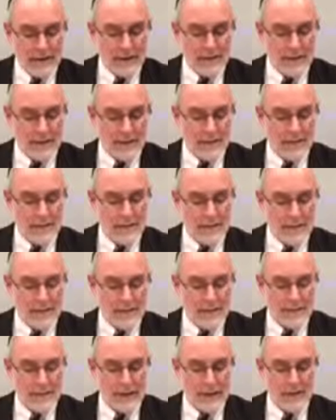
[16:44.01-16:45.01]
in the
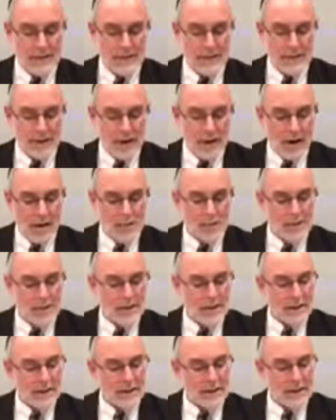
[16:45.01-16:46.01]
bris Brisbane of Asarim, we
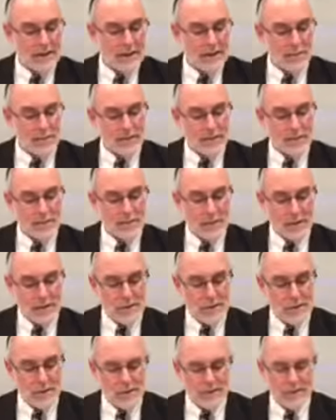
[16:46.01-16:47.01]
say that there was a
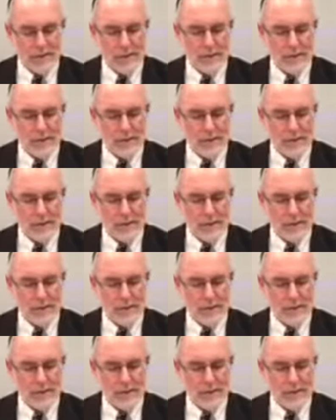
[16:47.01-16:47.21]
special